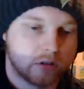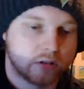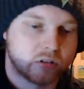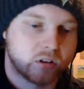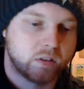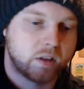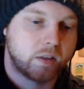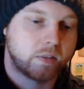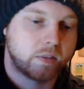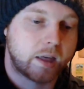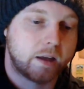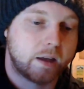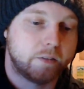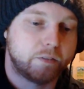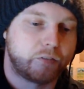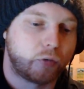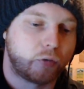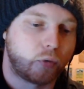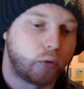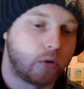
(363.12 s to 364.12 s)
and then that
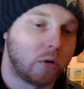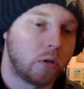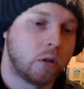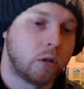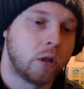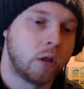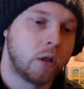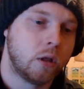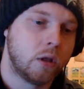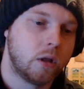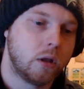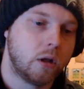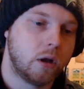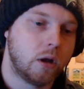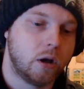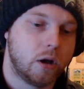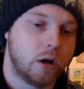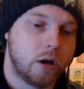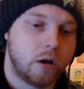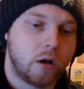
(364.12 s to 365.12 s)
full
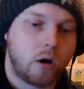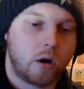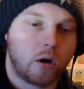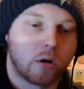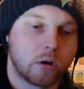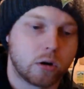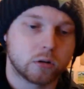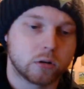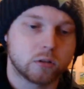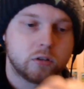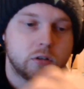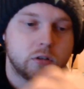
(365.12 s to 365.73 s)
uh, art